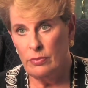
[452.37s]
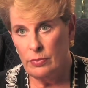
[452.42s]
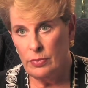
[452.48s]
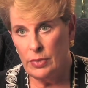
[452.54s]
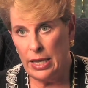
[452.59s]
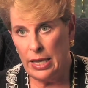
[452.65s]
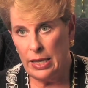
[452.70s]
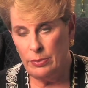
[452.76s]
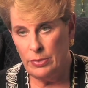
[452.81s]

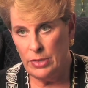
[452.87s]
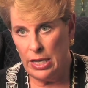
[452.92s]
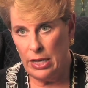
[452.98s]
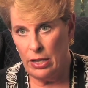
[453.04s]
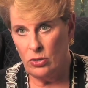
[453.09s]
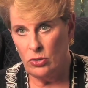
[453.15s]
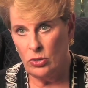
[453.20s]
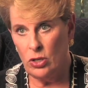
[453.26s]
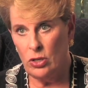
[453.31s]
came
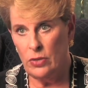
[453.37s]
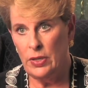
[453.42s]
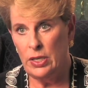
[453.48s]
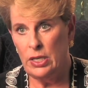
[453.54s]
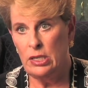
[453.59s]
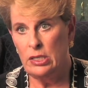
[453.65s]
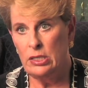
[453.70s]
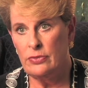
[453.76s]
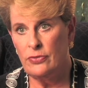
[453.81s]
down on
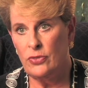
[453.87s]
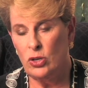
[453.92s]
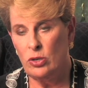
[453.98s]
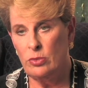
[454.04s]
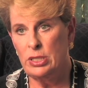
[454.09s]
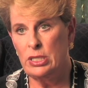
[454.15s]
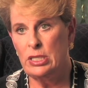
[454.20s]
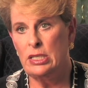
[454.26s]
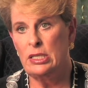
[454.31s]
these
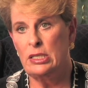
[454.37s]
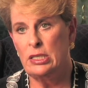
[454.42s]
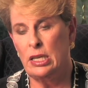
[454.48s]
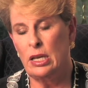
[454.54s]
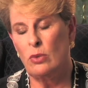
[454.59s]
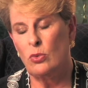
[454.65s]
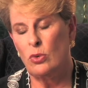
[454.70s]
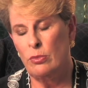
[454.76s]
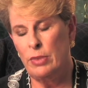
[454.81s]
pharmacies
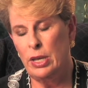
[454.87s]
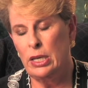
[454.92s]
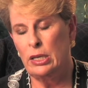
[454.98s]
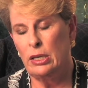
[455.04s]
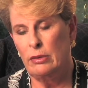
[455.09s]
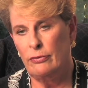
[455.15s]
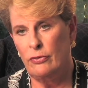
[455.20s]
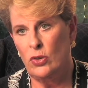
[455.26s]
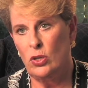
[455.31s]
that were
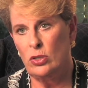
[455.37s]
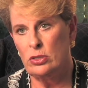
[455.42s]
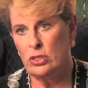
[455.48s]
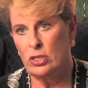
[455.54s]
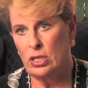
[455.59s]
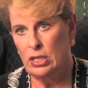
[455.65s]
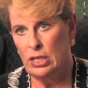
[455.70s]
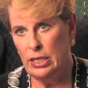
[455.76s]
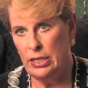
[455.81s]
making false
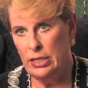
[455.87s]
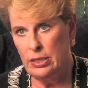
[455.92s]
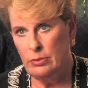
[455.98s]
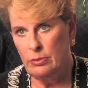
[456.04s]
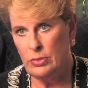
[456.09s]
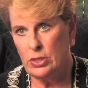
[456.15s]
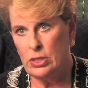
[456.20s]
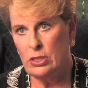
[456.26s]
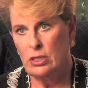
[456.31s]

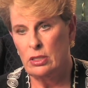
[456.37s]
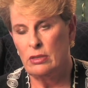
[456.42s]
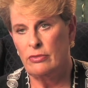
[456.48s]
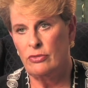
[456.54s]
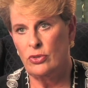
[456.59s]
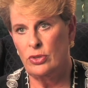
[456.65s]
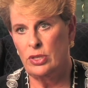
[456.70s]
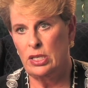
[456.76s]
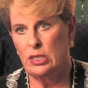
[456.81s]
claims
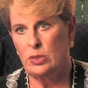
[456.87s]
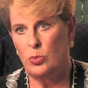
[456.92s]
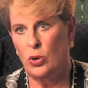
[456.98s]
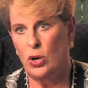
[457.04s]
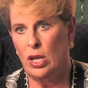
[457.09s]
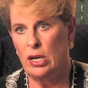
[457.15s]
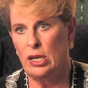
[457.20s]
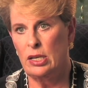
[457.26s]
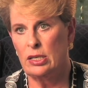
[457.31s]
for these
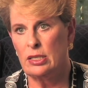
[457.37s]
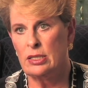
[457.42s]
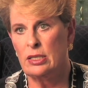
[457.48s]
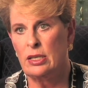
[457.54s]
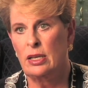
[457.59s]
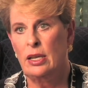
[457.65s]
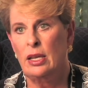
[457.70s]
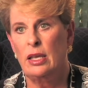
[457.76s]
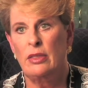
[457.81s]
products.
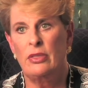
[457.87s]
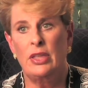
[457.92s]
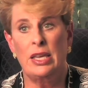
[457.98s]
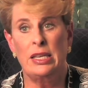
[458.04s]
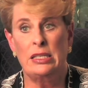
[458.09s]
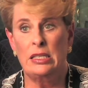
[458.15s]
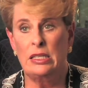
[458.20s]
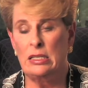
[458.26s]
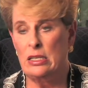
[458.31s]
They
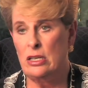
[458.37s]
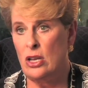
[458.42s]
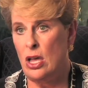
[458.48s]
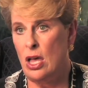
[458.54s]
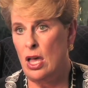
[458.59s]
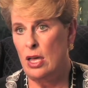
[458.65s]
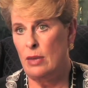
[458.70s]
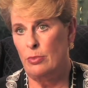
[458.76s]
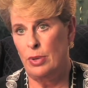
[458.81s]
did
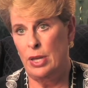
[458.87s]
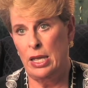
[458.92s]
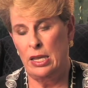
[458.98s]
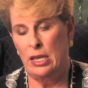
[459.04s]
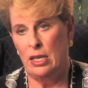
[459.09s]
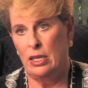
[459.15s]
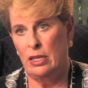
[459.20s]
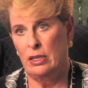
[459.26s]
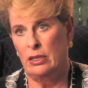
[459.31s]
not
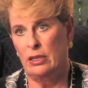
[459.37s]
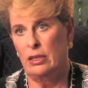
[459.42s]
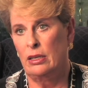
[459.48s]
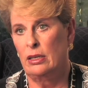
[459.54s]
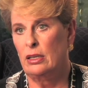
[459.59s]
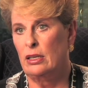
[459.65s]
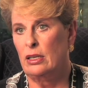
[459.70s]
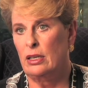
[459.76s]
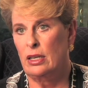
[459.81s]
ban
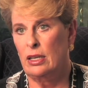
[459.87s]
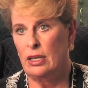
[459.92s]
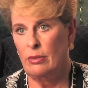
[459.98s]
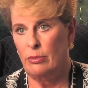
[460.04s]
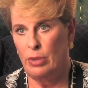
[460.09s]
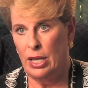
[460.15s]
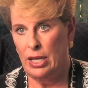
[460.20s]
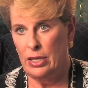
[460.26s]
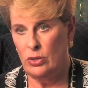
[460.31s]

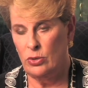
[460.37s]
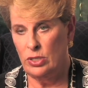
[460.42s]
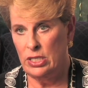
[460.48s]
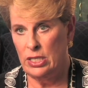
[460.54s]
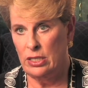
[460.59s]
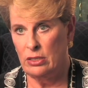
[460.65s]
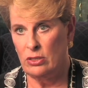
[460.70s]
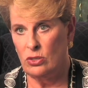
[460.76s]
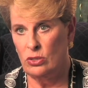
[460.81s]

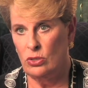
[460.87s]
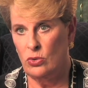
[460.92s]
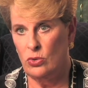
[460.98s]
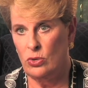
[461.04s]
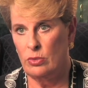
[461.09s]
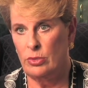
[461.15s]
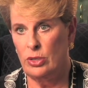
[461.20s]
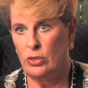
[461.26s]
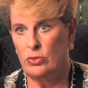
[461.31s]
bioidentical
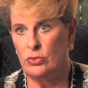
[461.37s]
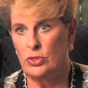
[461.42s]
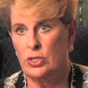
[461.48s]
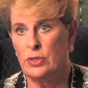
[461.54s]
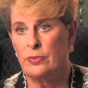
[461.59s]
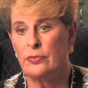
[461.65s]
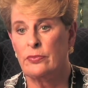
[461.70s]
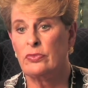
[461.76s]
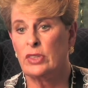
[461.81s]
hormones.
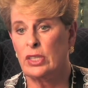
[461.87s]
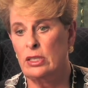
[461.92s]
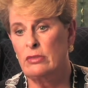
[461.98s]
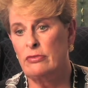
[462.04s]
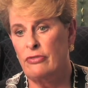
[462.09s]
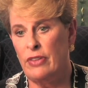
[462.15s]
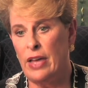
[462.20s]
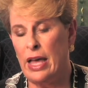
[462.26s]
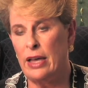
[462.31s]
In
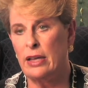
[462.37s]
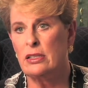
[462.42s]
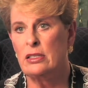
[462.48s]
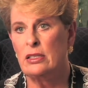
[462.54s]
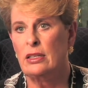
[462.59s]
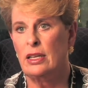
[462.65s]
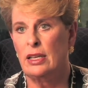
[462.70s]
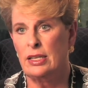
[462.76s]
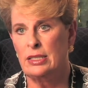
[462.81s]
fact,
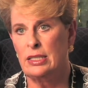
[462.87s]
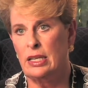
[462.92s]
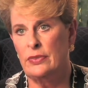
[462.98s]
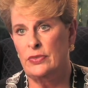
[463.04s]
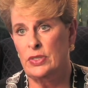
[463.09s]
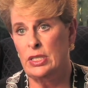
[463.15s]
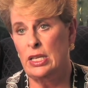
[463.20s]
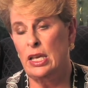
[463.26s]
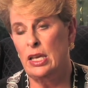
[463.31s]
as I've
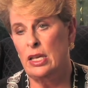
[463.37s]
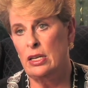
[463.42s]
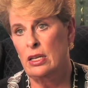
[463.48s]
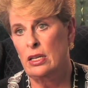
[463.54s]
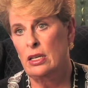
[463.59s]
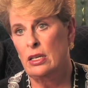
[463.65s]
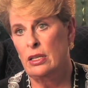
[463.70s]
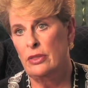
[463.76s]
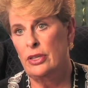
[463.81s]
said,
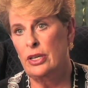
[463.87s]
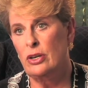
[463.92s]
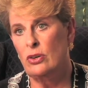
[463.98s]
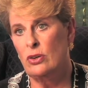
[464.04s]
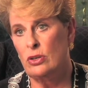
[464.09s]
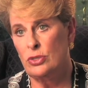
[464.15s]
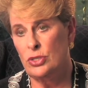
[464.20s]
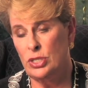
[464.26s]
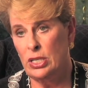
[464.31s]
there
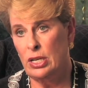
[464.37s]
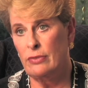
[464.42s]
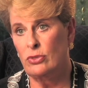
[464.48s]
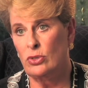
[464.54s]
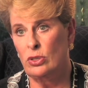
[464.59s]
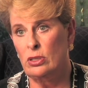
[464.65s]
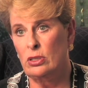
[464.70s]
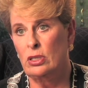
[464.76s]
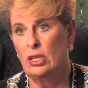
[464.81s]
are
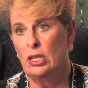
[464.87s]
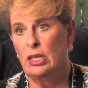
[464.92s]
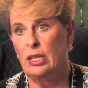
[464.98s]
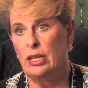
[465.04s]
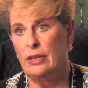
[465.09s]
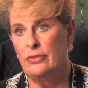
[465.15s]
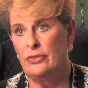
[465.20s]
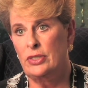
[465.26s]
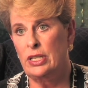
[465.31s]
several
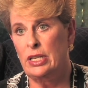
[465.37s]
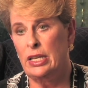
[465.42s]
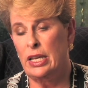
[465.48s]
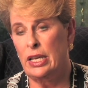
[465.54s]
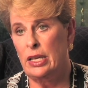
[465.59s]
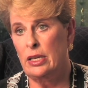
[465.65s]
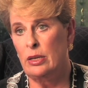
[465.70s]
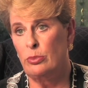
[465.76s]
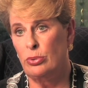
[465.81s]

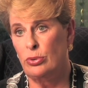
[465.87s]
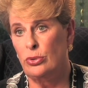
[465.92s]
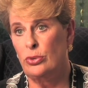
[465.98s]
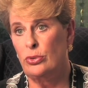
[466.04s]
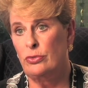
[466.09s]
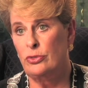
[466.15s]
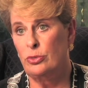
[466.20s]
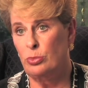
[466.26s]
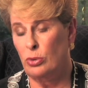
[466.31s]

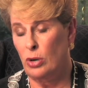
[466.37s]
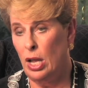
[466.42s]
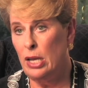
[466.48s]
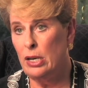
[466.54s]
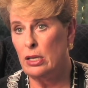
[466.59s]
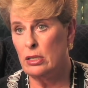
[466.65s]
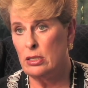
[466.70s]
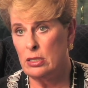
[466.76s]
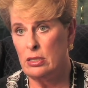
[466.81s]
FDA-approved
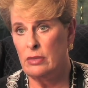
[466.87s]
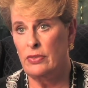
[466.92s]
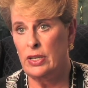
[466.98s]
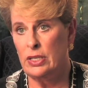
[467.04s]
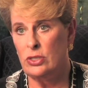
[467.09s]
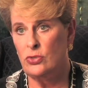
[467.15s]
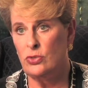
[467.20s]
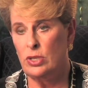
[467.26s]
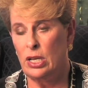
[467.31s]
products of
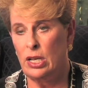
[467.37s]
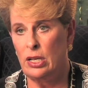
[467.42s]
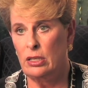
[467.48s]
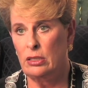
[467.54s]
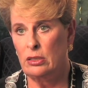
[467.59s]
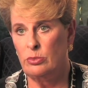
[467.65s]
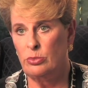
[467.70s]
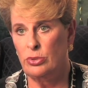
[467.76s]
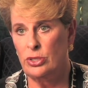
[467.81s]

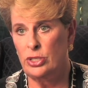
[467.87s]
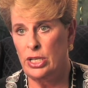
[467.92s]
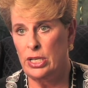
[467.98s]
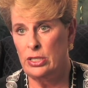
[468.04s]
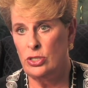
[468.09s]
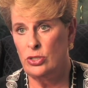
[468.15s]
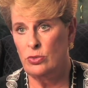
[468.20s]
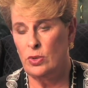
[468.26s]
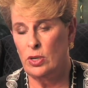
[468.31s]
estradiol and
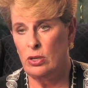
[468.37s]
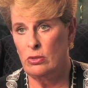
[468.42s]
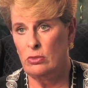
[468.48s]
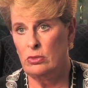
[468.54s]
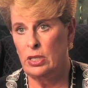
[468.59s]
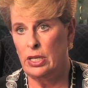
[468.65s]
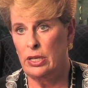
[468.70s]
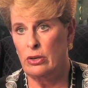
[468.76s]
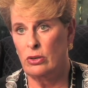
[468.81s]
progesterone
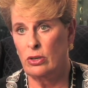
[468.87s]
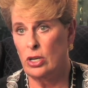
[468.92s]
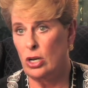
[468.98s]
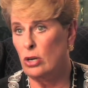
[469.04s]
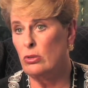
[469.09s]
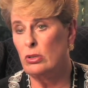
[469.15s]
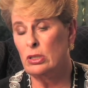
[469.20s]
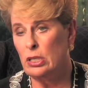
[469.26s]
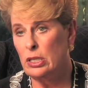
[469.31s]
that are
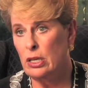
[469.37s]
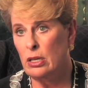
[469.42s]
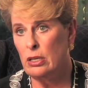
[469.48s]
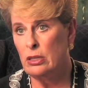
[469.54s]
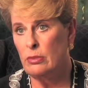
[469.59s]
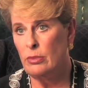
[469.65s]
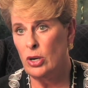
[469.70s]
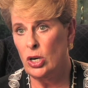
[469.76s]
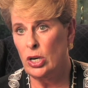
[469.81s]
currently on
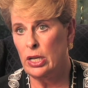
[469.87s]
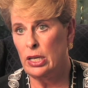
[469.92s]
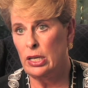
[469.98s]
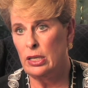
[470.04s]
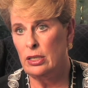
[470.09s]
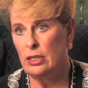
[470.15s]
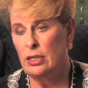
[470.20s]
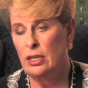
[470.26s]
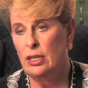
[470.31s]
the
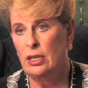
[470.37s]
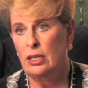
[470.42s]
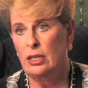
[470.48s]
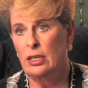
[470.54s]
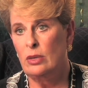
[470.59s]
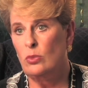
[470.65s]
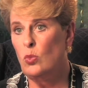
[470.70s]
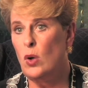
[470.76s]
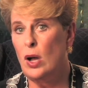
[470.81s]
market
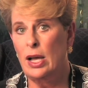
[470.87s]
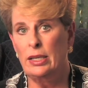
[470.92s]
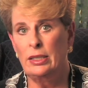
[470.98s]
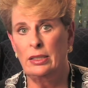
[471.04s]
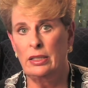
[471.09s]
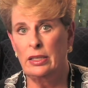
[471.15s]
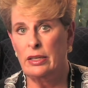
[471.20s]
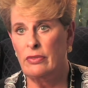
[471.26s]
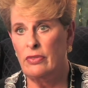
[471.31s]
and
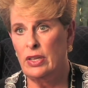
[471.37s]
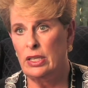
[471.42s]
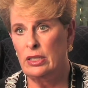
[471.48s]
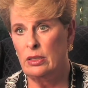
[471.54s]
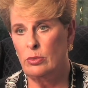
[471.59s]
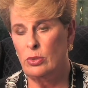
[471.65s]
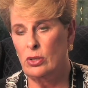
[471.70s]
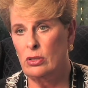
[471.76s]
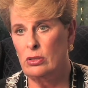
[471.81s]
widely
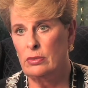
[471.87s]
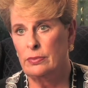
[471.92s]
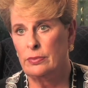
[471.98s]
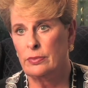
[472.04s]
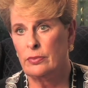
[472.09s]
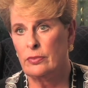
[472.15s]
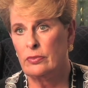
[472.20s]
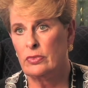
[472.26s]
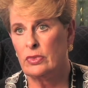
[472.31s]
available
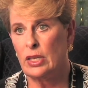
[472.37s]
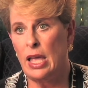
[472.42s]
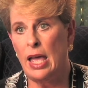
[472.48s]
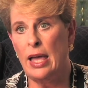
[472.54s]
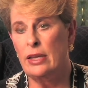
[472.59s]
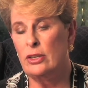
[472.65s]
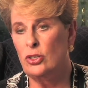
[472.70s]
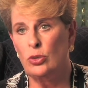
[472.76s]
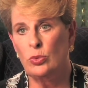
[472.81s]

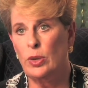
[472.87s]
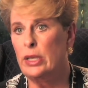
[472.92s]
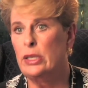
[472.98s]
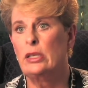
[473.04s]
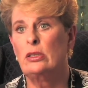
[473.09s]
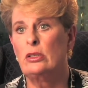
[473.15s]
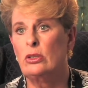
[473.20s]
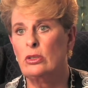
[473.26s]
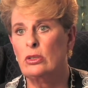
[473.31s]
at your
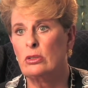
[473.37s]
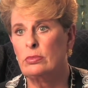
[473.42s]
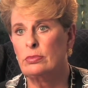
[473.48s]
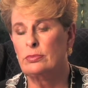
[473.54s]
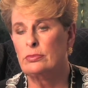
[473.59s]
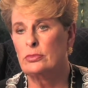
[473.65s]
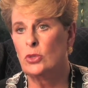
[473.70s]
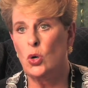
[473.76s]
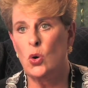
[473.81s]
regular
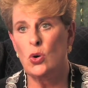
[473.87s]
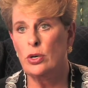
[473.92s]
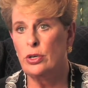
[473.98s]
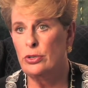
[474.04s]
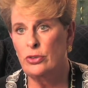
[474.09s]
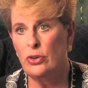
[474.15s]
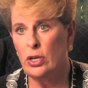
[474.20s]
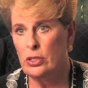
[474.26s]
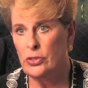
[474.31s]
corner
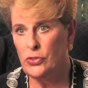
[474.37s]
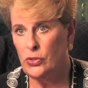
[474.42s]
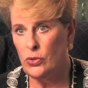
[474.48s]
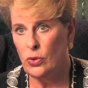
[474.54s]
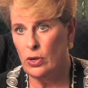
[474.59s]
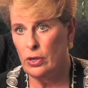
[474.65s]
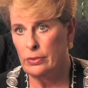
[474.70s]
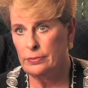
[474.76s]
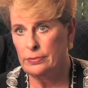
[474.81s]
drugstore.